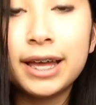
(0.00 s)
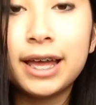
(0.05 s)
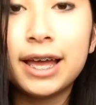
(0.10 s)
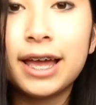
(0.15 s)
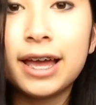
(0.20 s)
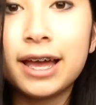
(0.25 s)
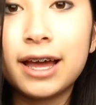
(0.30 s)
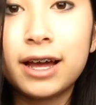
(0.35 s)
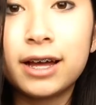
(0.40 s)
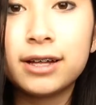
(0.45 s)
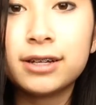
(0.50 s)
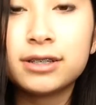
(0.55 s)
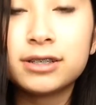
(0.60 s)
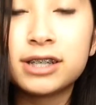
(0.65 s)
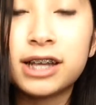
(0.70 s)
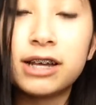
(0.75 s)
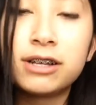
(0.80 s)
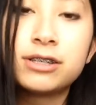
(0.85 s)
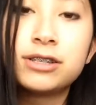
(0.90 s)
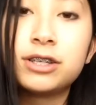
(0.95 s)
and
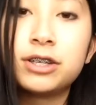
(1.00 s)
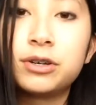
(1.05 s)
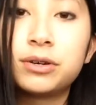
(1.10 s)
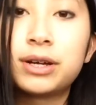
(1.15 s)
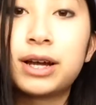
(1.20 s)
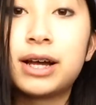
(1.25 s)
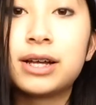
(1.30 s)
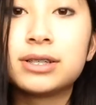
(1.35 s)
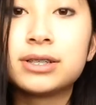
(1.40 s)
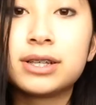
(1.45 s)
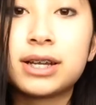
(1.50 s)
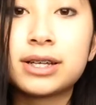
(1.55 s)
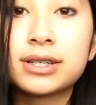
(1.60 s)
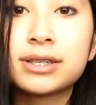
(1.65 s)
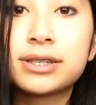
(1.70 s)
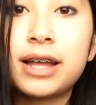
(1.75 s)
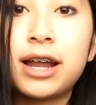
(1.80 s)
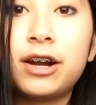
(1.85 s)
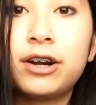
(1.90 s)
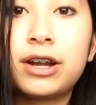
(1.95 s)
I'll see you guys next
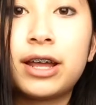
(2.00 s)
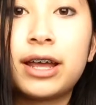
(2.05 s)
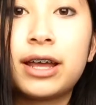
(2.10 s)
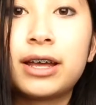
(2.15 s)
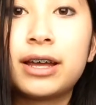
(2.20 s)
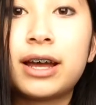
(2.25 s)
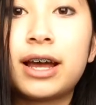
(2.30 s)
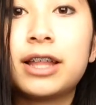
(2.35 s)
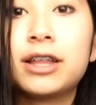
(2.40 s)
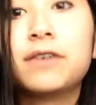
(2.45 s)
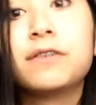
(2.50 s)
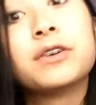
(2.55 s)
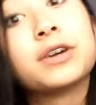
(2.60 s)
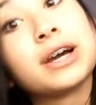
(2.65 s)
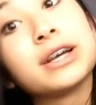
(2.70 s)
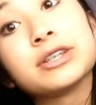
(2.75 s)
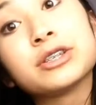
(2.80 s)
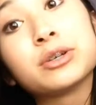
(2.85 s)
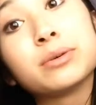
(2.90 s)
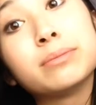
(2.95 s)
Saturday. I love you
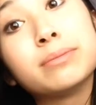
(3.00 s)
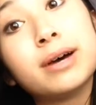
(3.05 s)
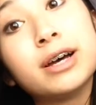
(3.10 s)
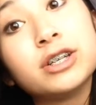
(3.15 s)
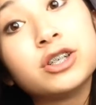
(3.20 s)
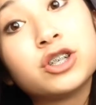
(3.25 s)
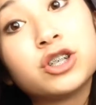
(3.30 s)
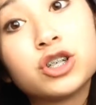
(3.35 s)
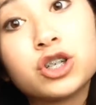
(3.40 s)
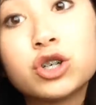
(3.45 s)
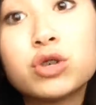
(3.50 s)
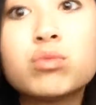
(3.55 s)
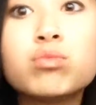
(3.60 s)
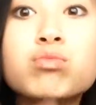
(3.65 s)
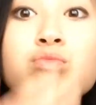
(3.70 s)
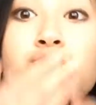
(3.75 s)
guys so much.